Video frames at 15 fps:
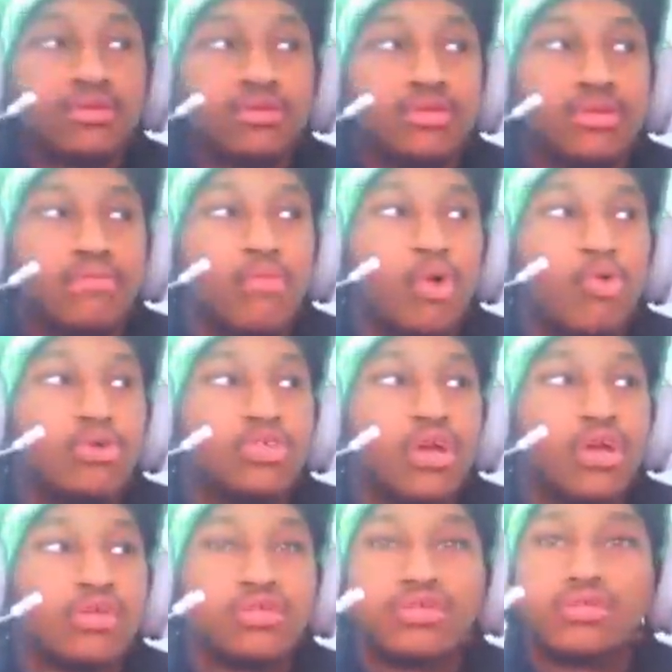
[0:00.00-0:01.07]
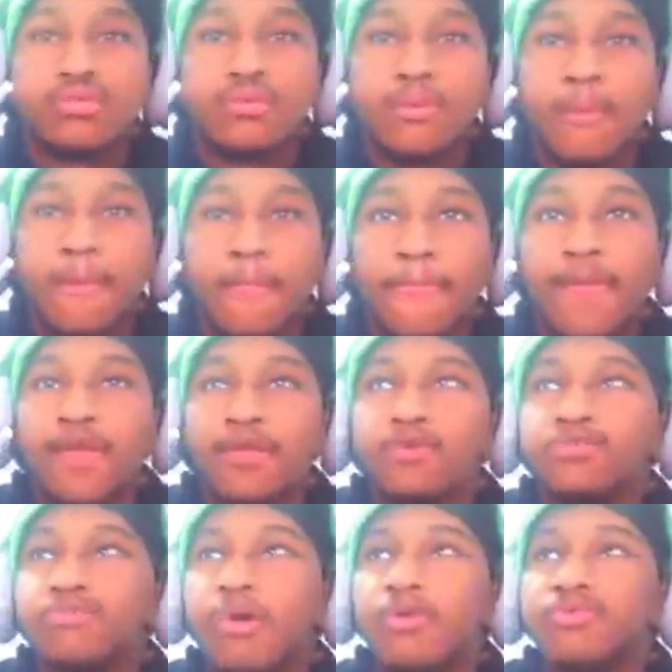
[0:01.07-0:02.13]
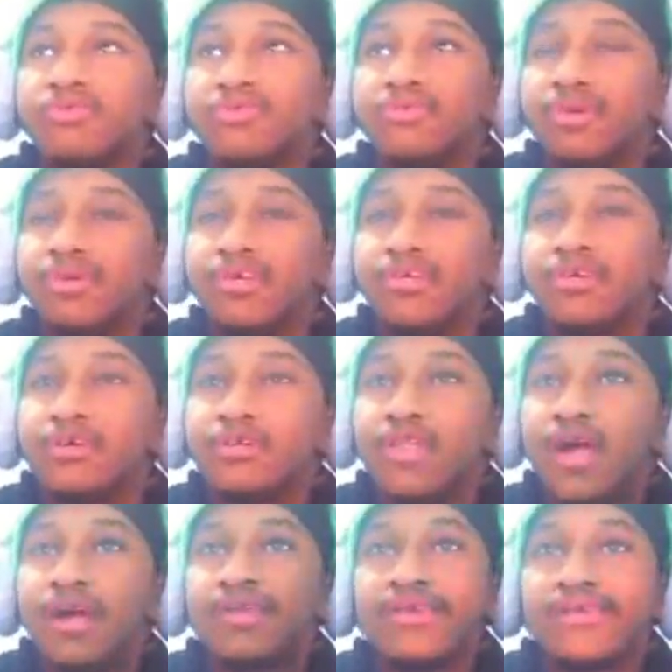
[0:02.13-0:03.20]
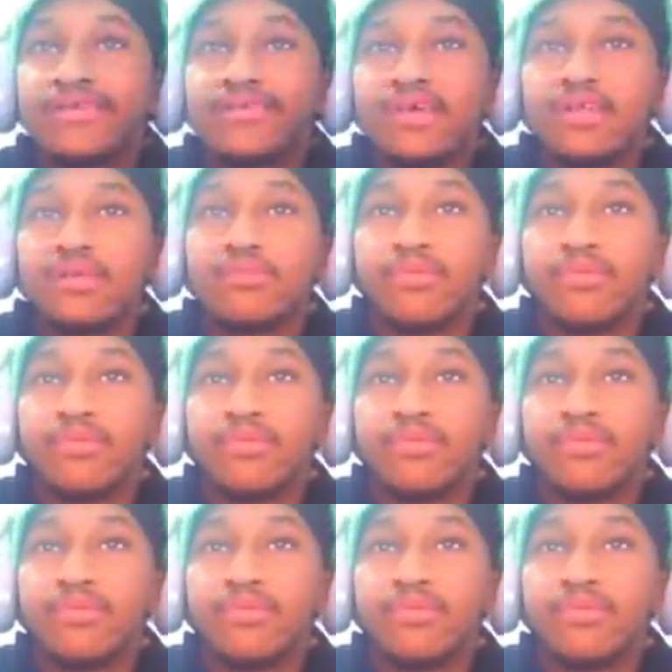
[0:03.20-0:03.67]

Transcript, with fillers: I'm always locked in. Yeah, don't spoke to him. He are locked in. Tell him.